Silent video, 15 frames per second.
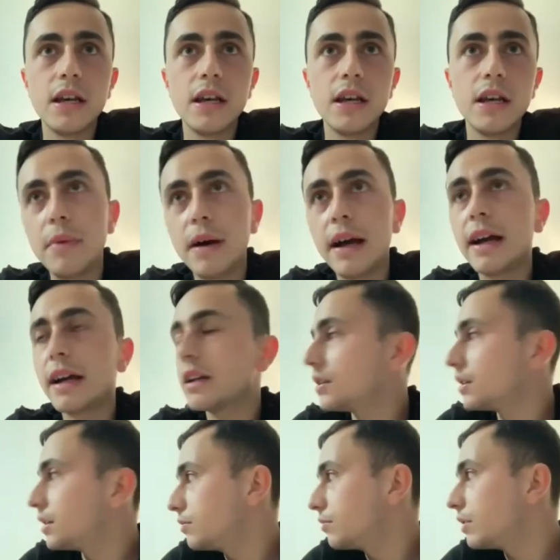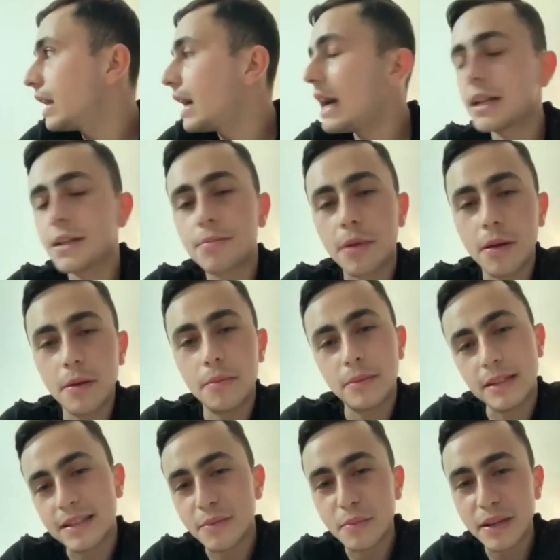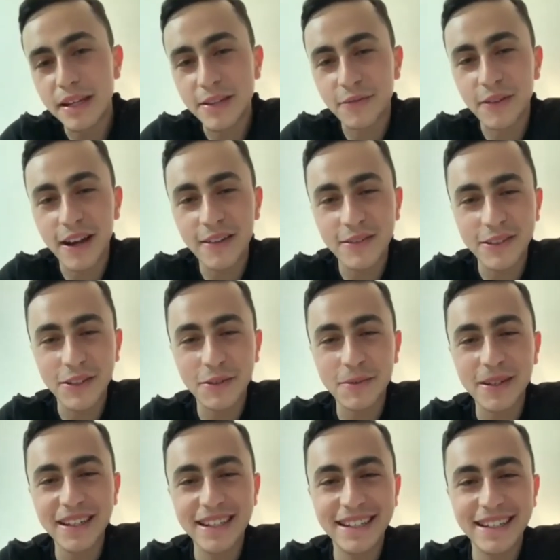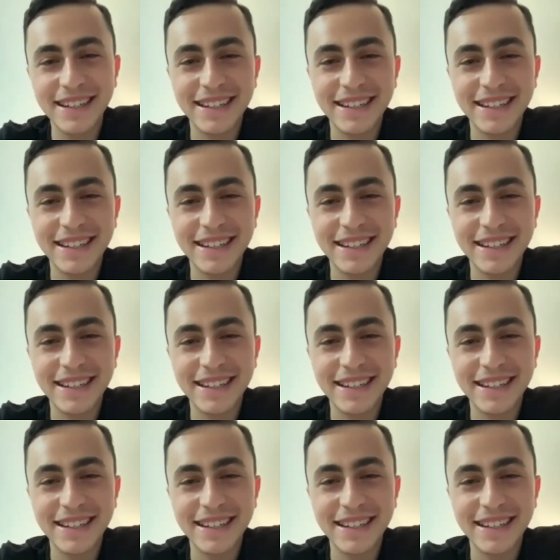Come back, relax, probably play some PS5 a little bit.